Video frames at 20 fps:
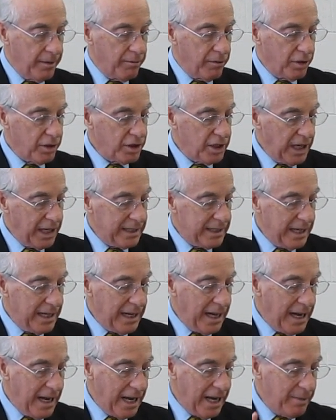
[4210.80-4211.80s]
Verse
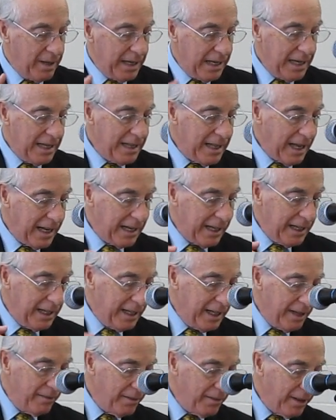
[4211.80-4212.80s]
18 I am he that
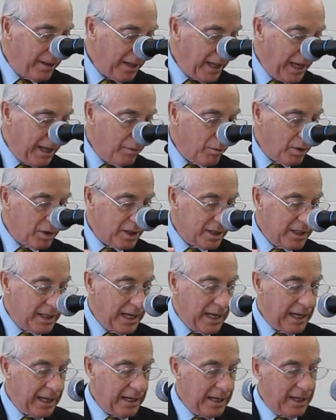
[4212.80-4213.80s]
liveth and was
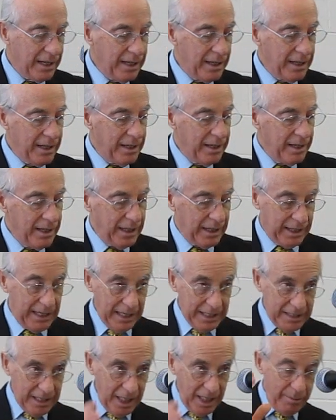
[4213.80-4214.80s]
dead. In
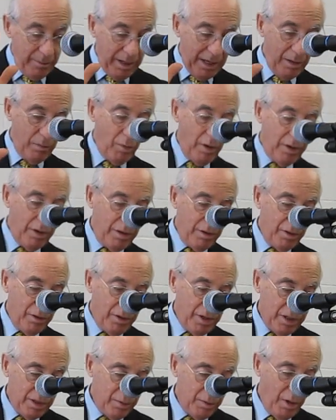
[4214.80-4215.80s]
case anybody wondered who
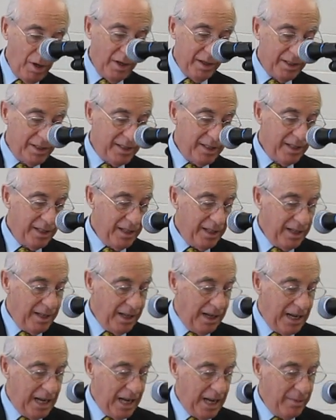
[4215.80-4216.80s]
this was,
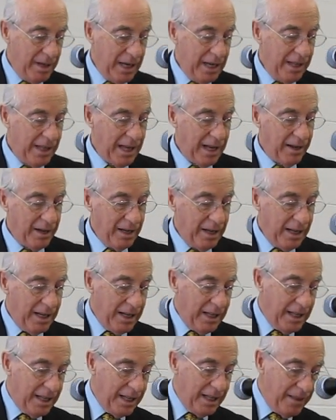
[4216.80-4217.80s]
I am he that,
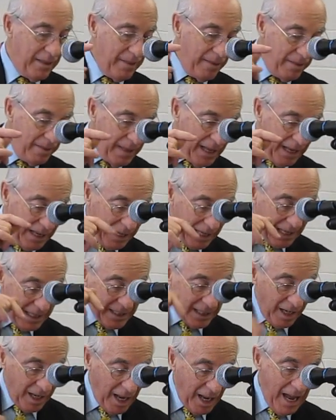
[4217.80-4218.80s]
that
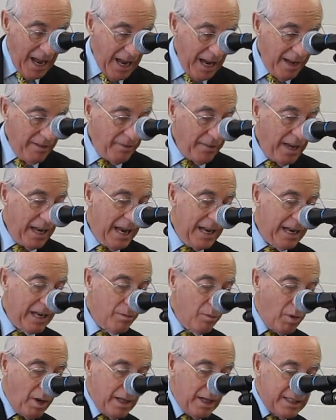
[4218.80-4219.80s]
he's alive and he
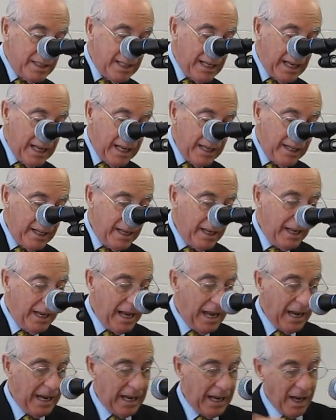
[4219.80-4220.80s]
was dead
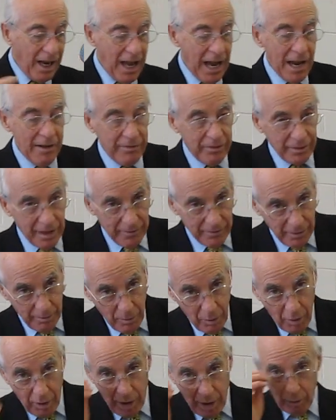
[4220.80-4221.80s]
and alive
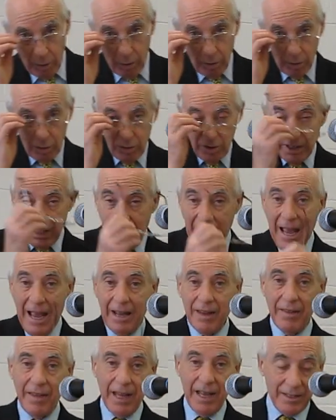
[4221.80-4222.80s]
forevermore. Well, who's
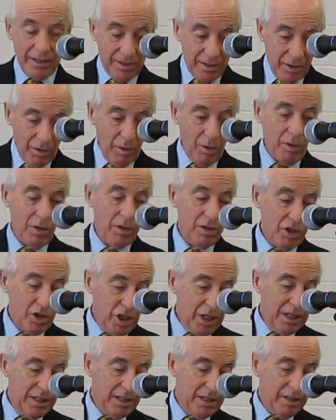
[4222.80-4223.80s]
that? That's the Lord
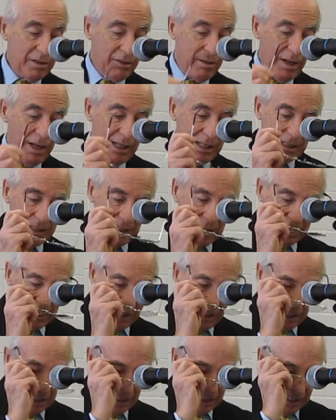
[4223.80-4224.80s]
Jesus Christ,
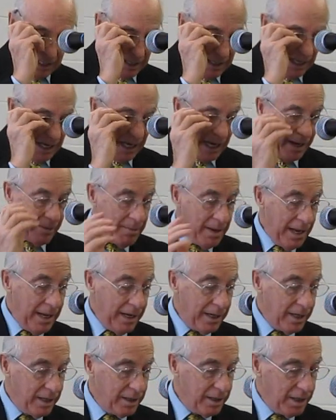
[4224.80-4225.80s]
isn't it?
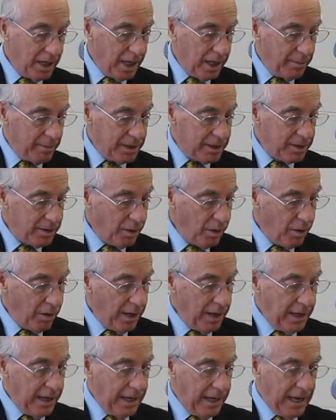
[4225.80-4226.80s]
Amen. Let it be
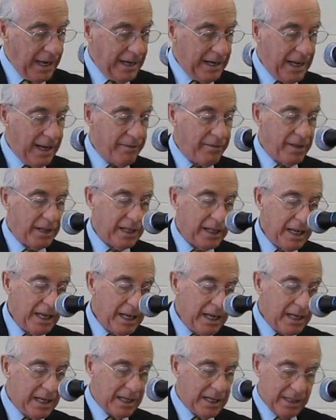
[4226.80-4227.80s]
so. And have the
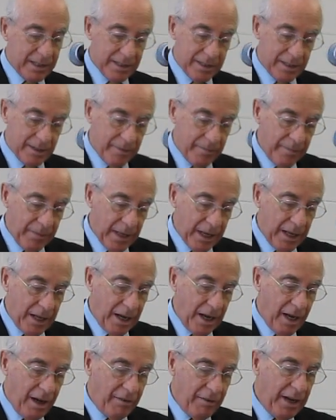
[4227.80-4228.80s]
keys
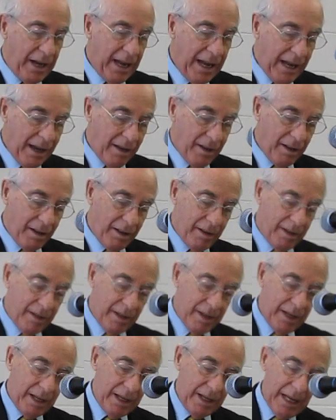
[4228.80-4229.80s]
of hell
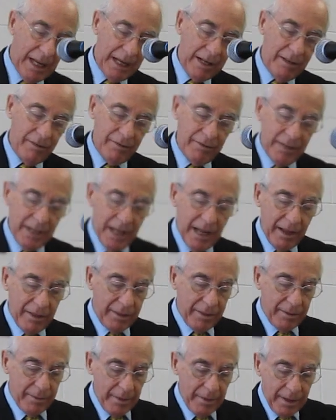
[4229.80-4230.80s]
and of
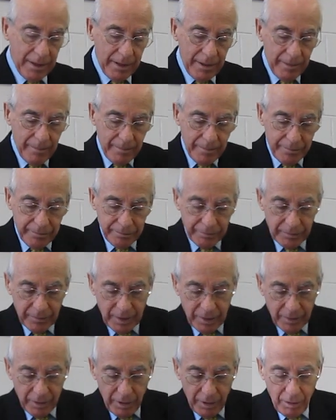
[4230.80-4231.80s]
death.
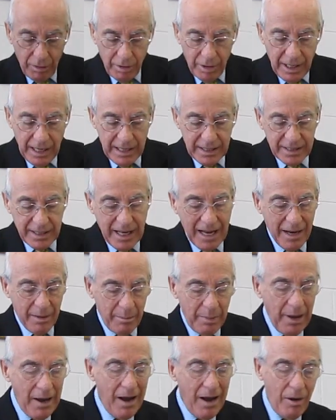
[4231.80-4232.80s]
The Lord has
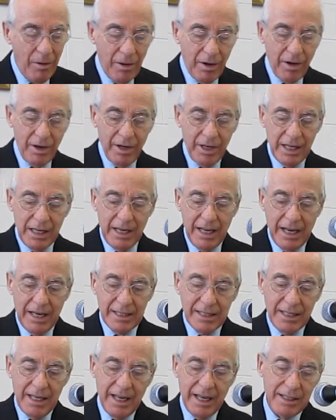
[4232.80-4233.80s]
that power. He
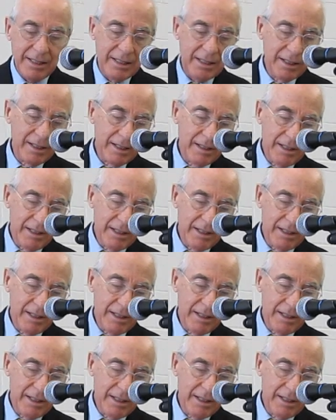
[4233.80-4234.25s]
has that